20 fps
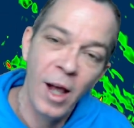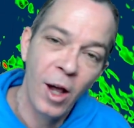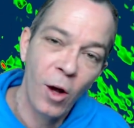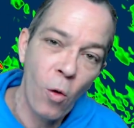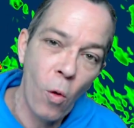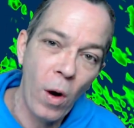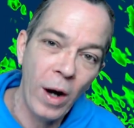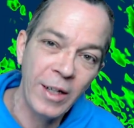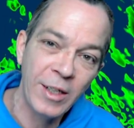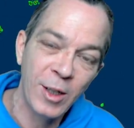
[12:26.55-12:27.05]

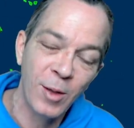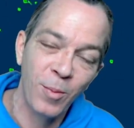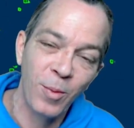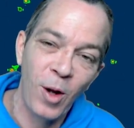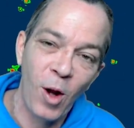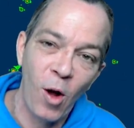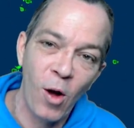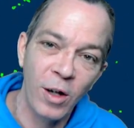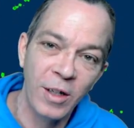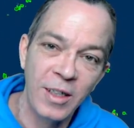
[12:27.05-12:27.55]
quite some
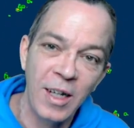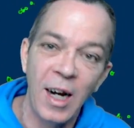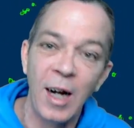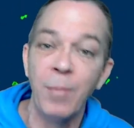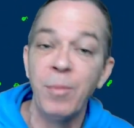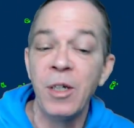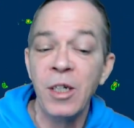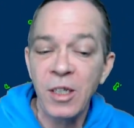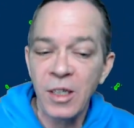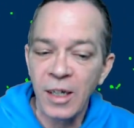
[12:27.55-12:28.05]
long
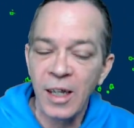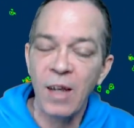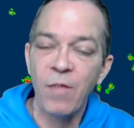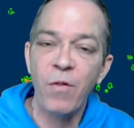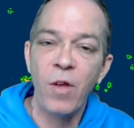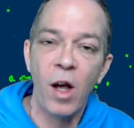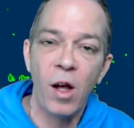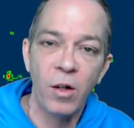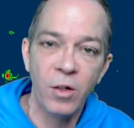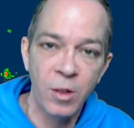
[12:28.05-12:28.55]
time, just to give
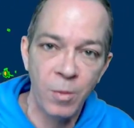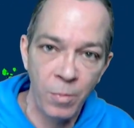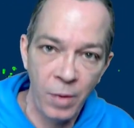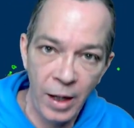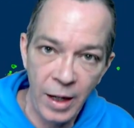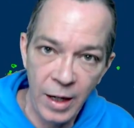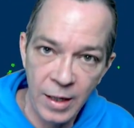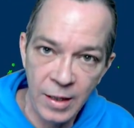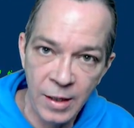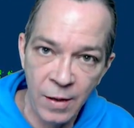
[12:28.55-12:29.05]
y'all some
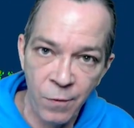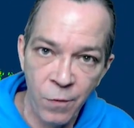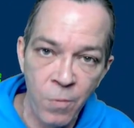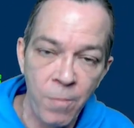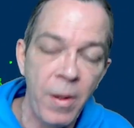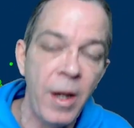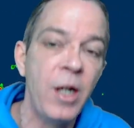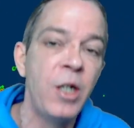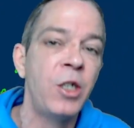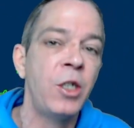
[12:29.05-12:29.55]
latest
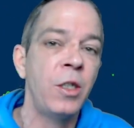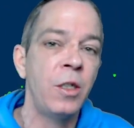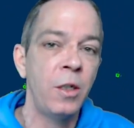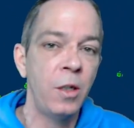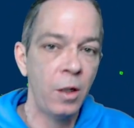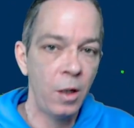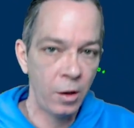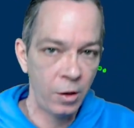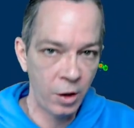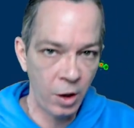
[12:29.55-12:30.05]
information,
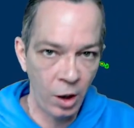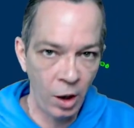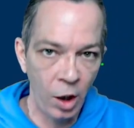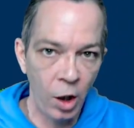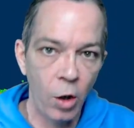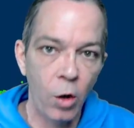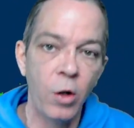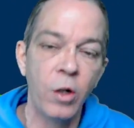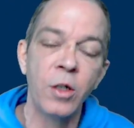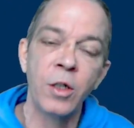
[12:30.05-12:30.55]
the
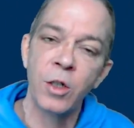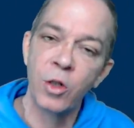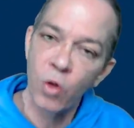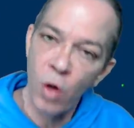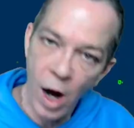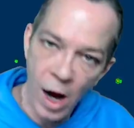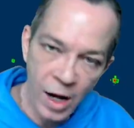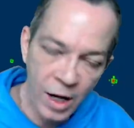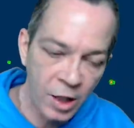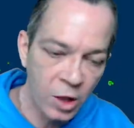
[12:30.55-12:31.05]
alerts,
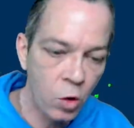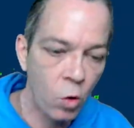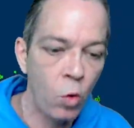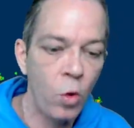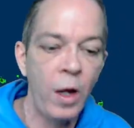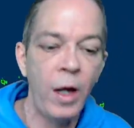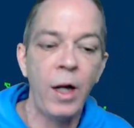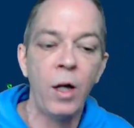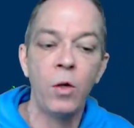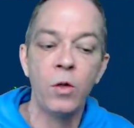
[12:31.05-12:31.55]
tracking
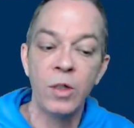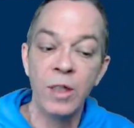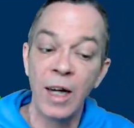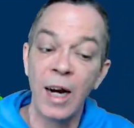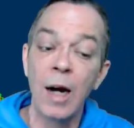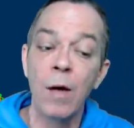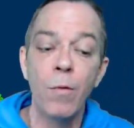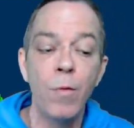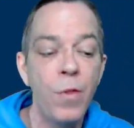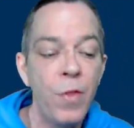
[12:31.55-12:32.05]
tornadoes and
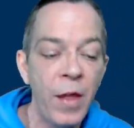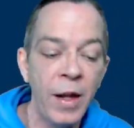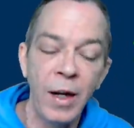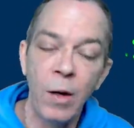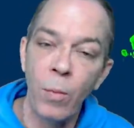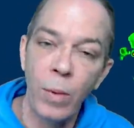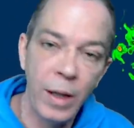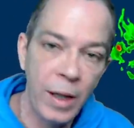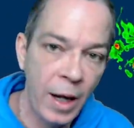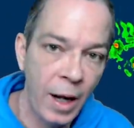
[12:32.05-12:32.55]
everything
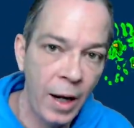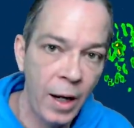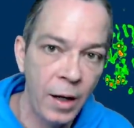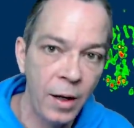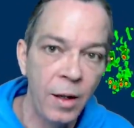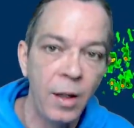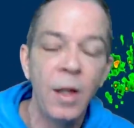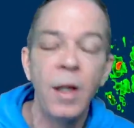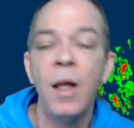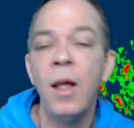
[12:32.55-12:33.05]
that we
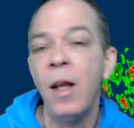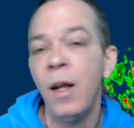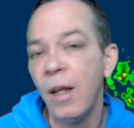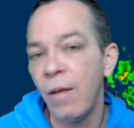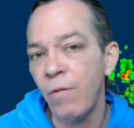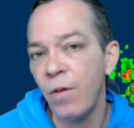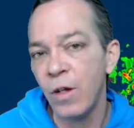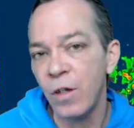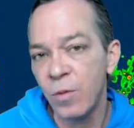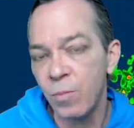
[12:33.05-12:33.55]
can,
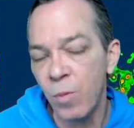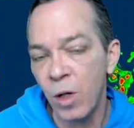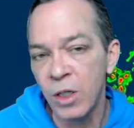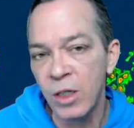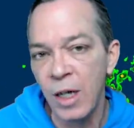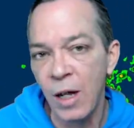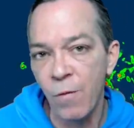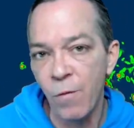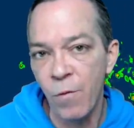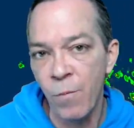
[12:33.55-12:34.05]
give you as
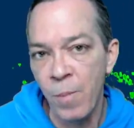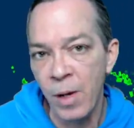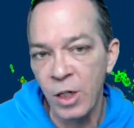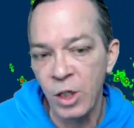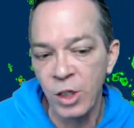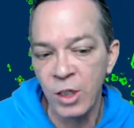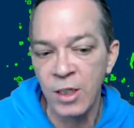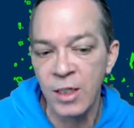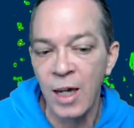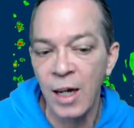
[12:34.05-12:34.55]
much
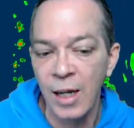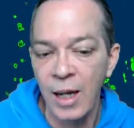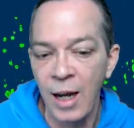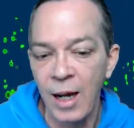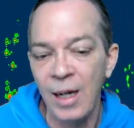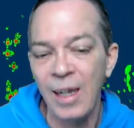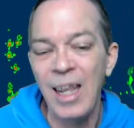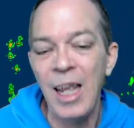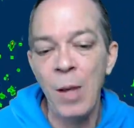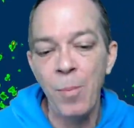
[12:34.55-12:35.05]
information as I
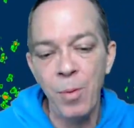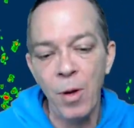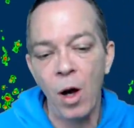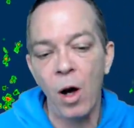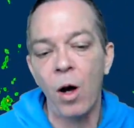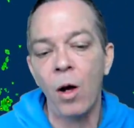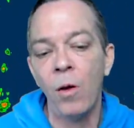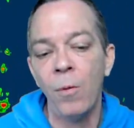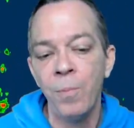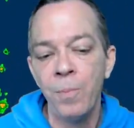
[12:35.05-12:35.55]
can to keep
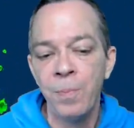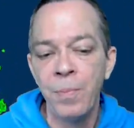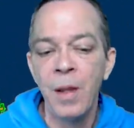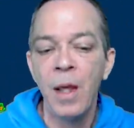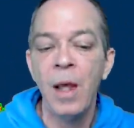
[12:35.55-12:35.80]
y'all